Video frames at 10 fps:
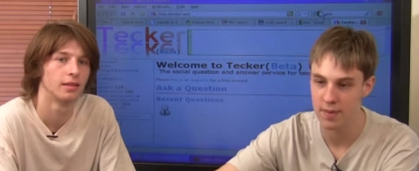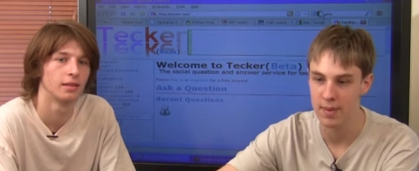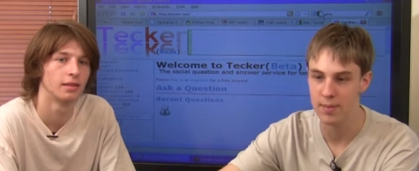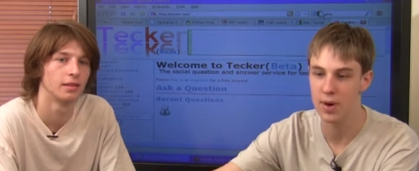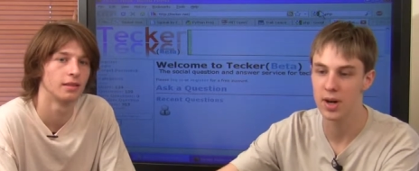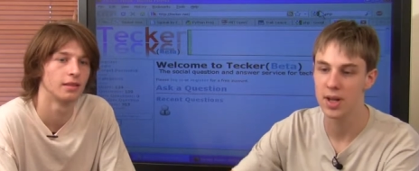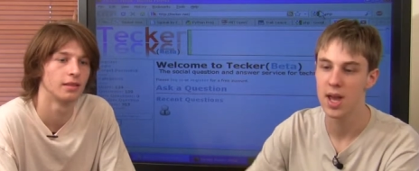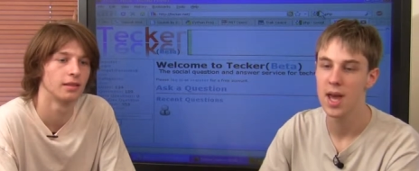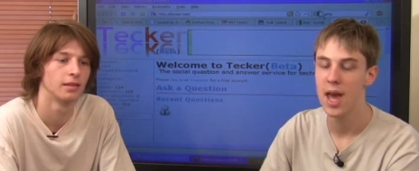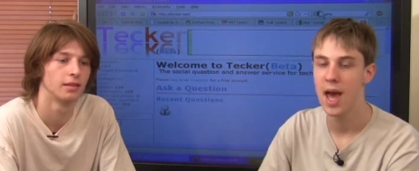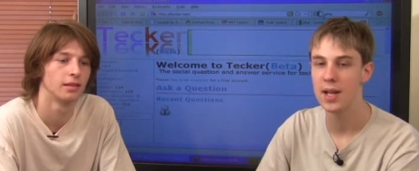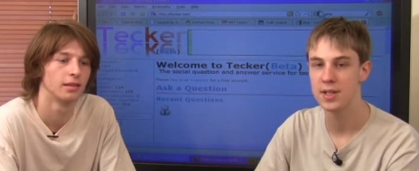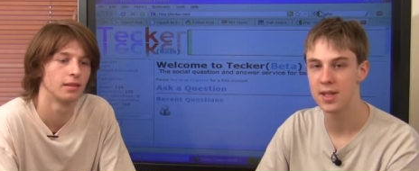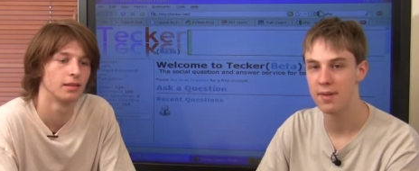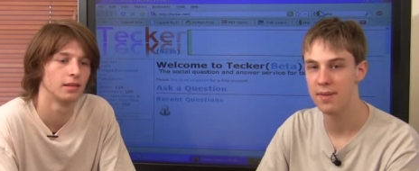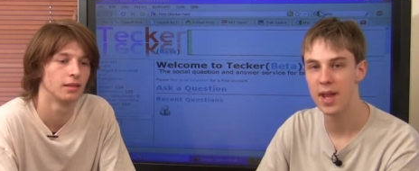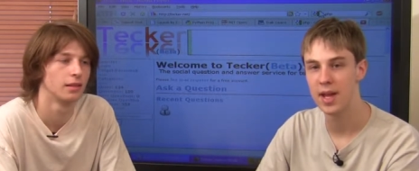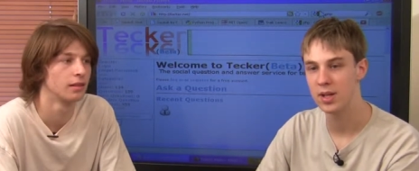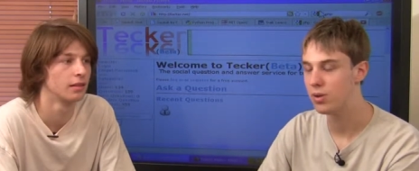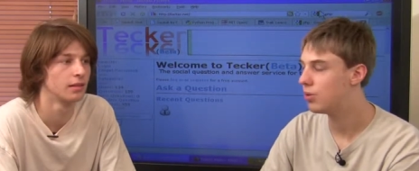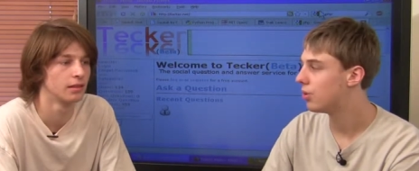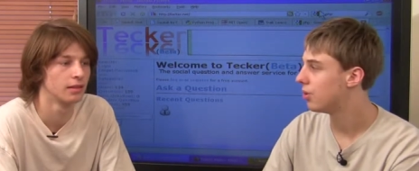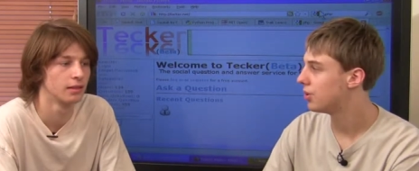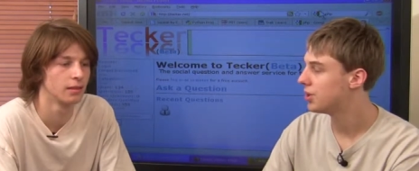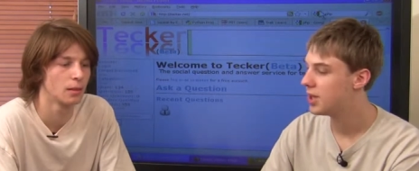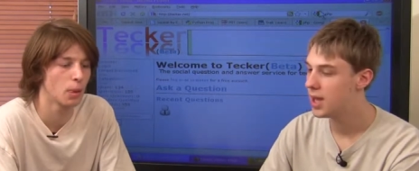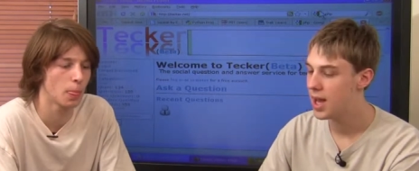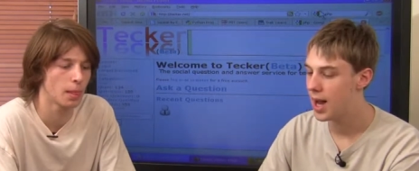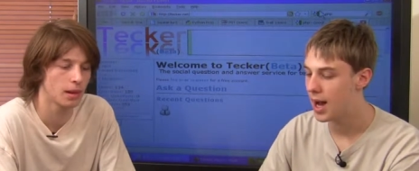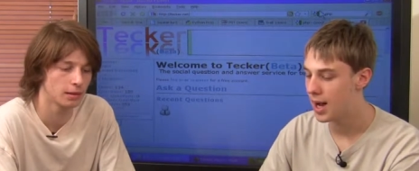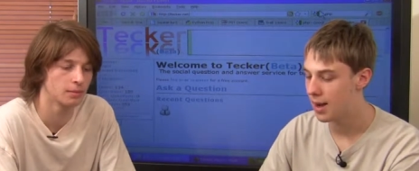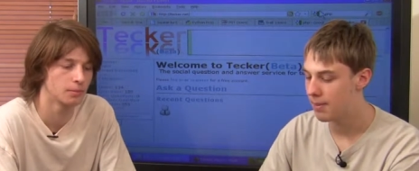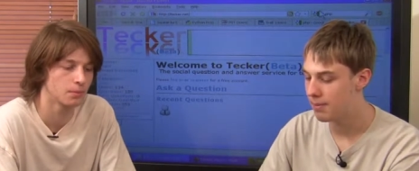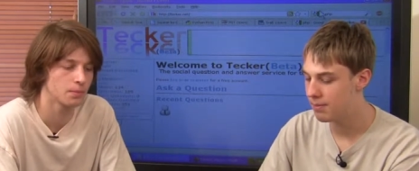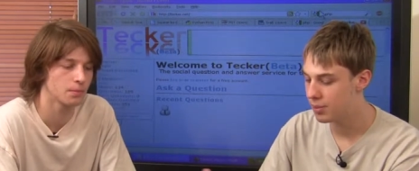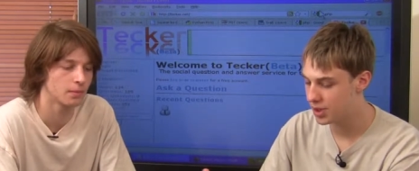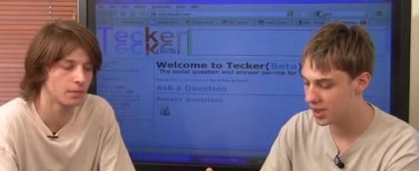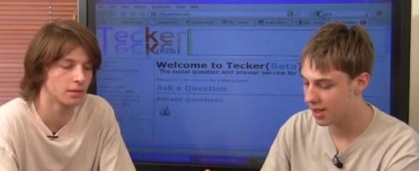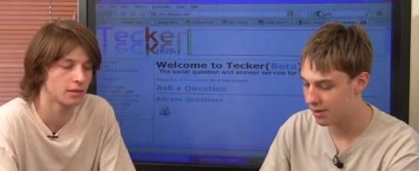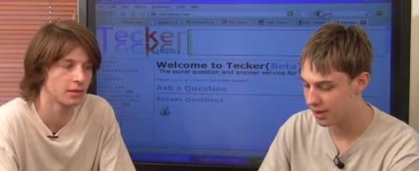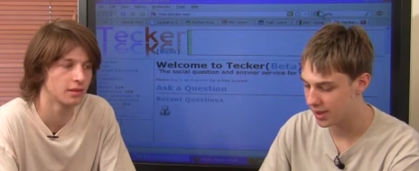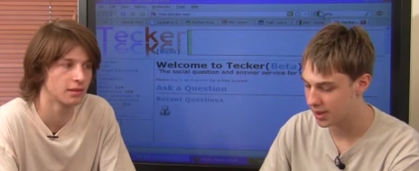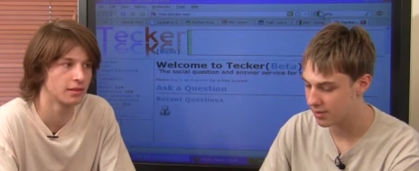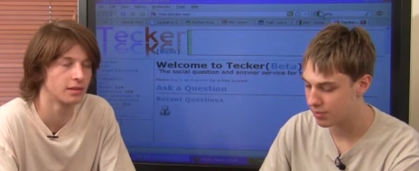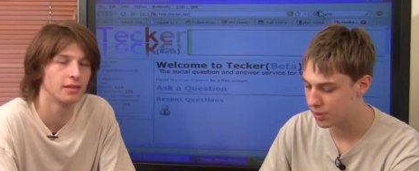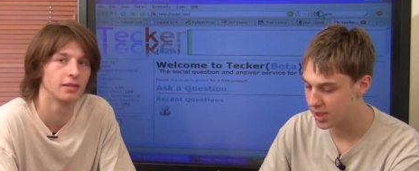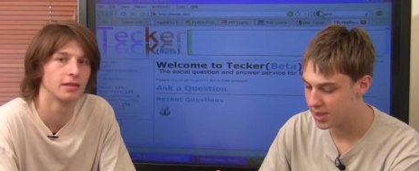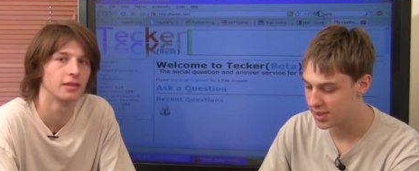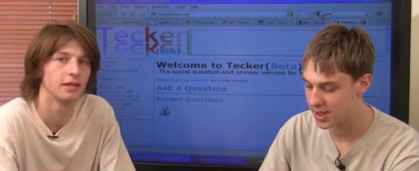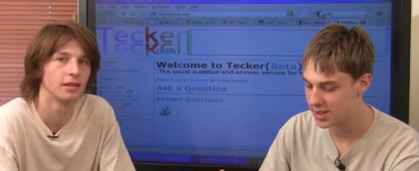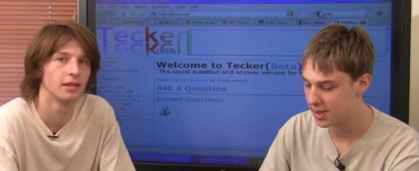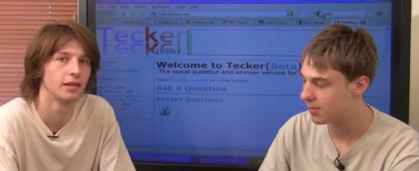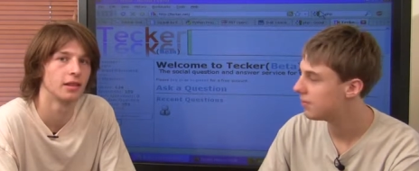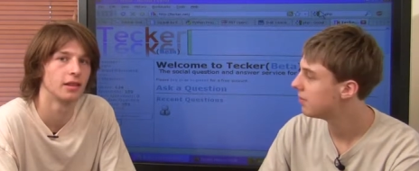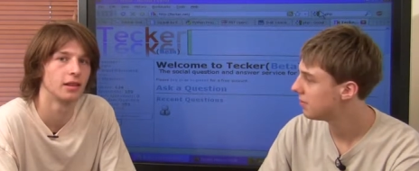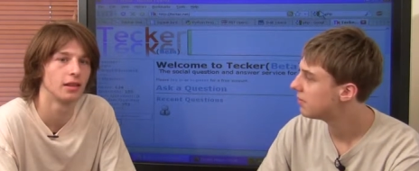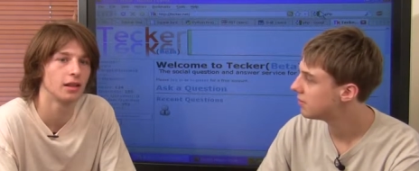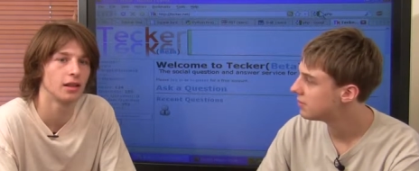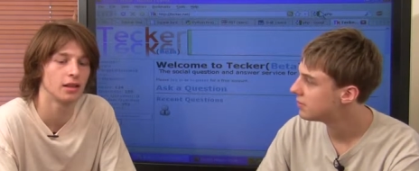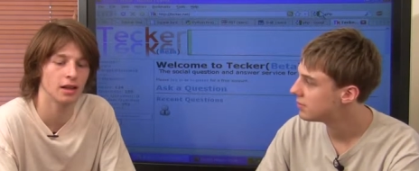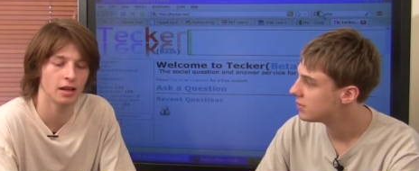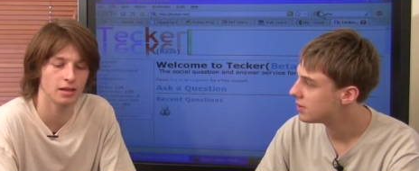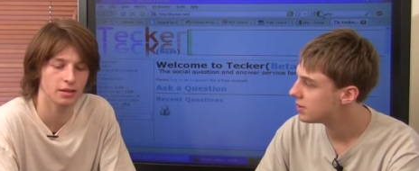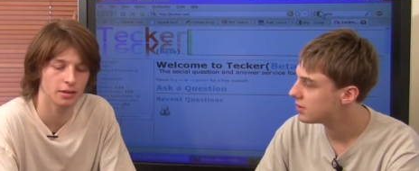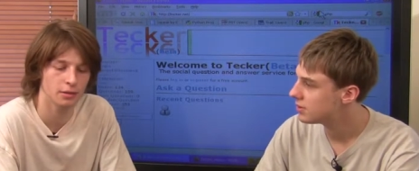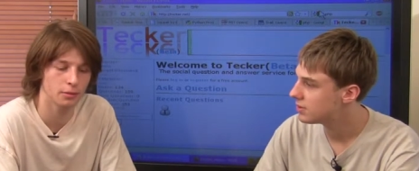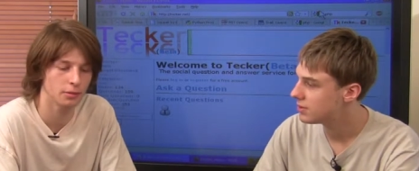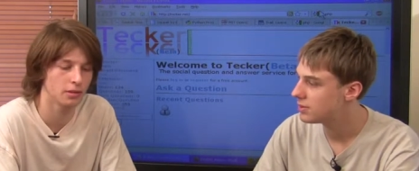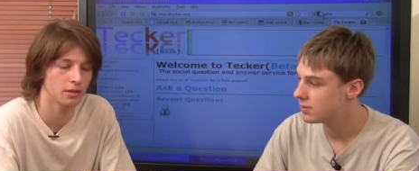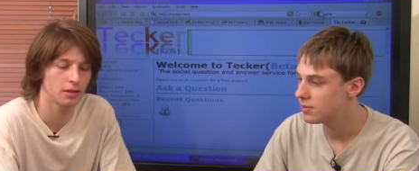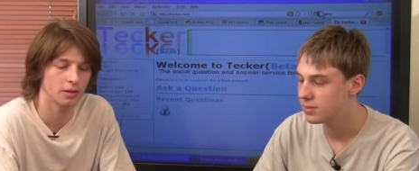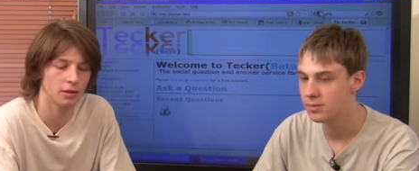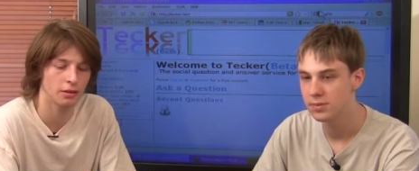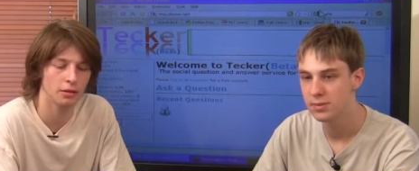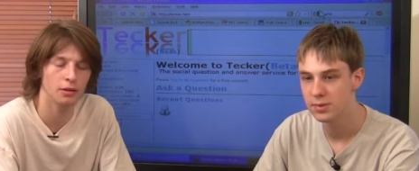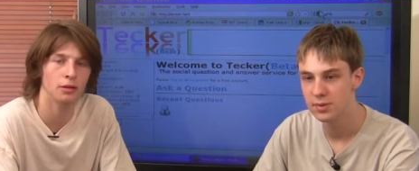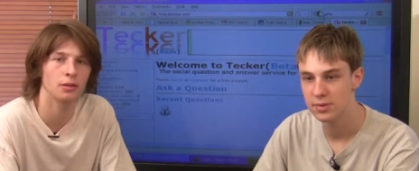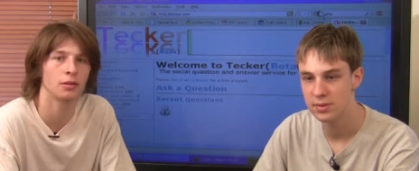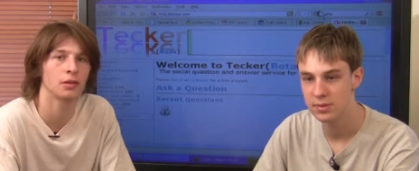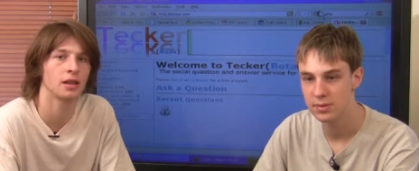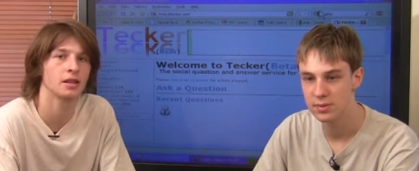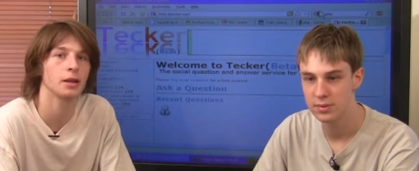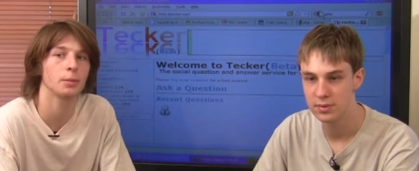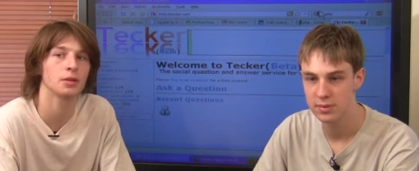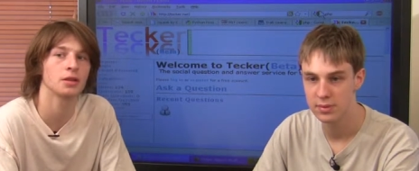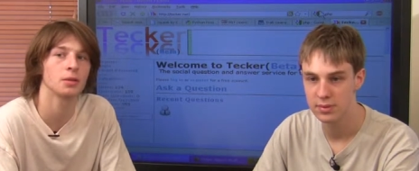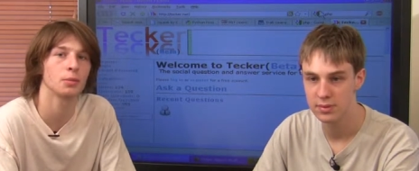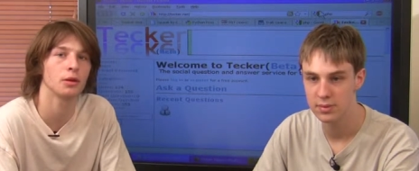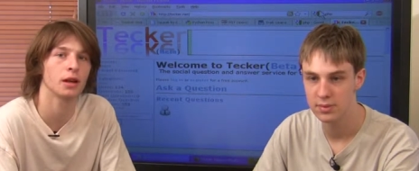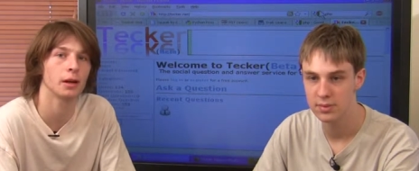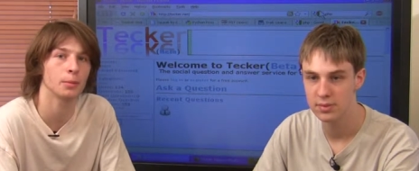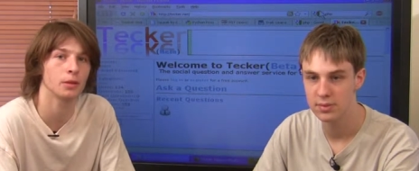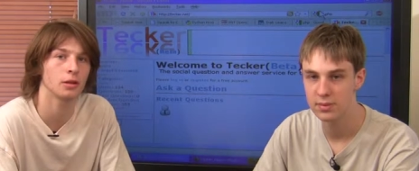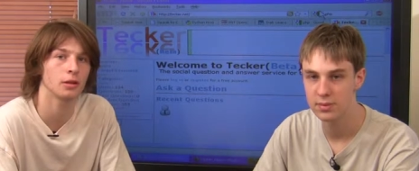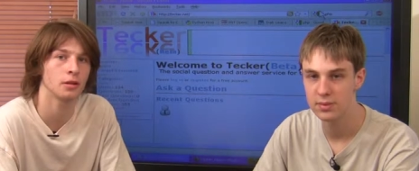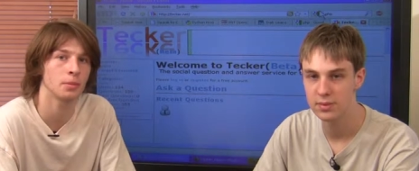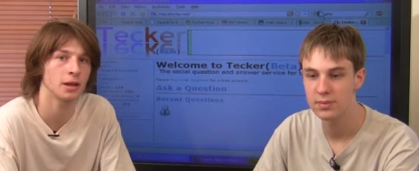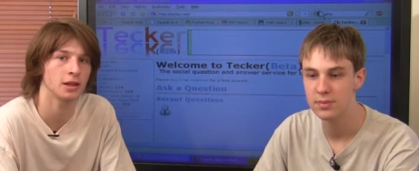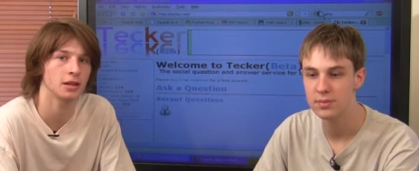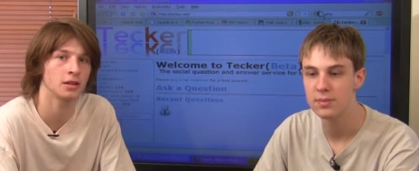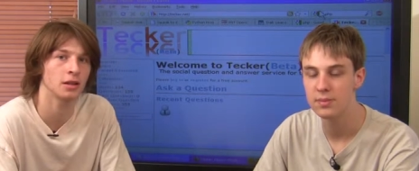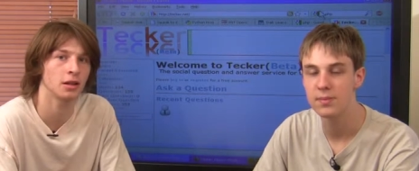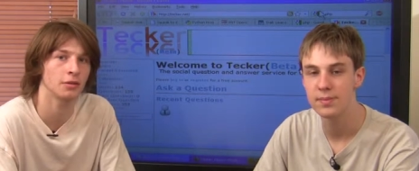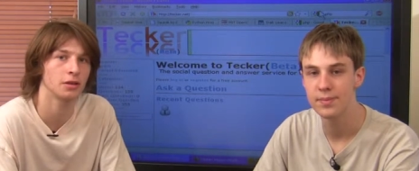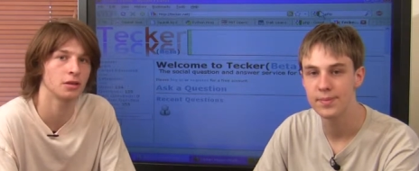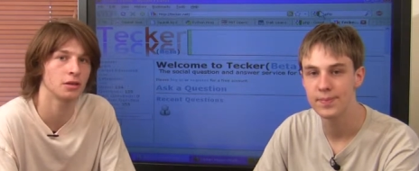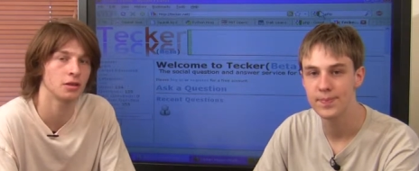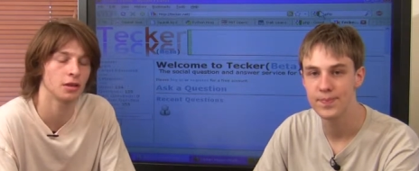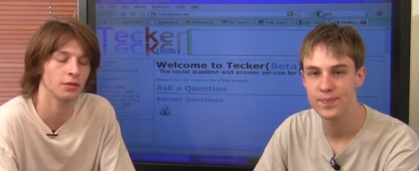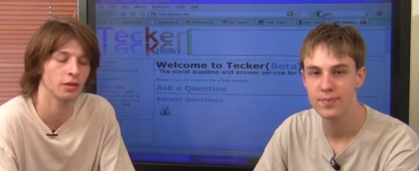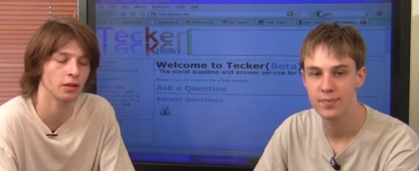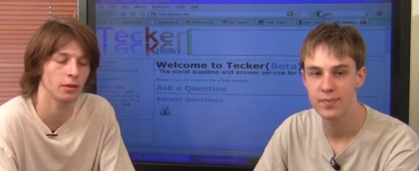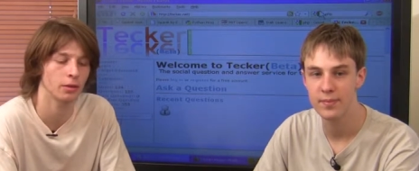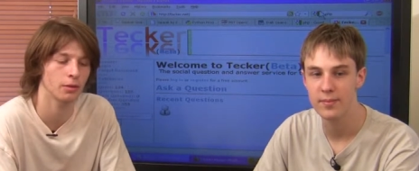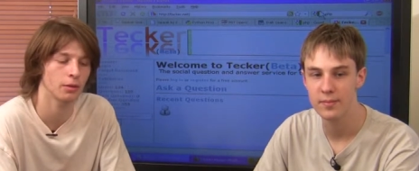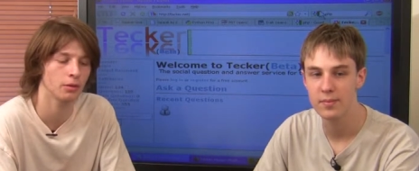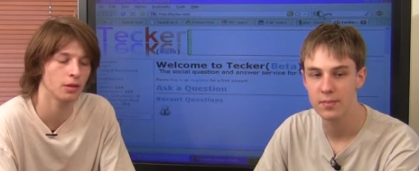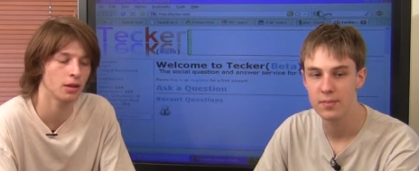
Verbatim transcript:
Speaker 1: from the book and stuff that I Googled, put together like a complete system.
Speaker 2: Yeah, so Their little examples in the book help you learn the basic stuff, which you should definitely go through.